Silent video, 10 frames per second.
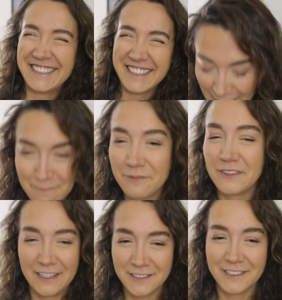I'm
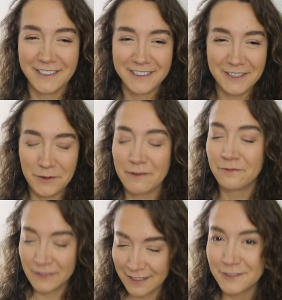flustered. You have
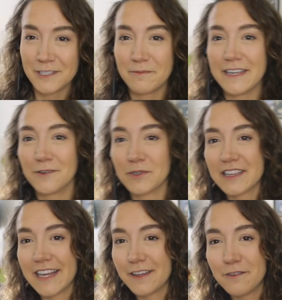flustered me and we're
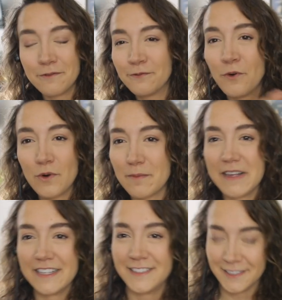like 4
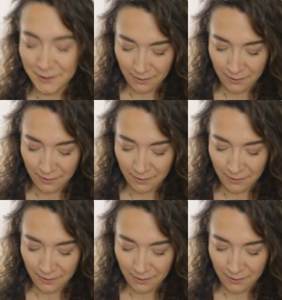minutes into